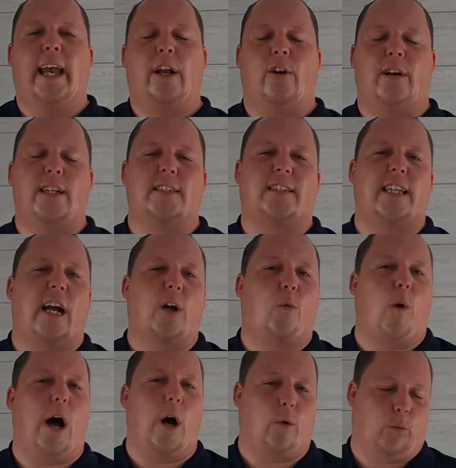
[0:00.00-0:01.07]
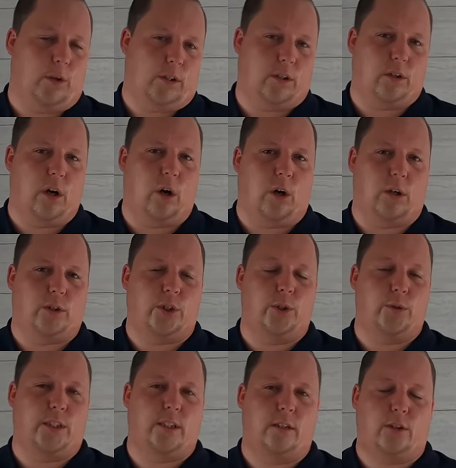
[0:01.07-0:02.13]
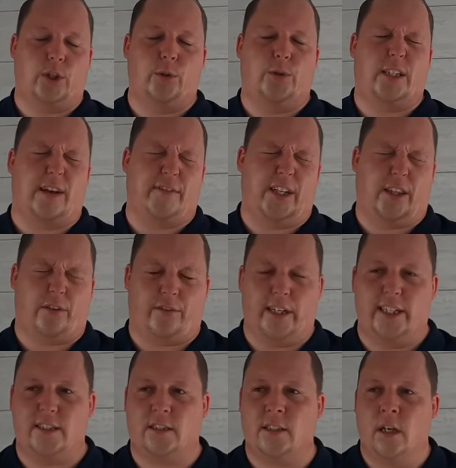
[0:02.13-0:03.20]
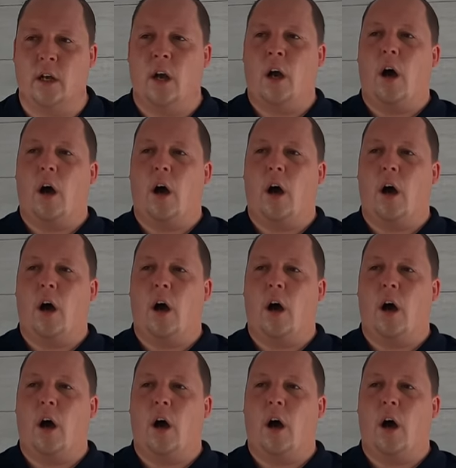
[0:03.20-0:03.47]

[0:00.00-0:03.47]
and our in-stock Wildwood or 273s.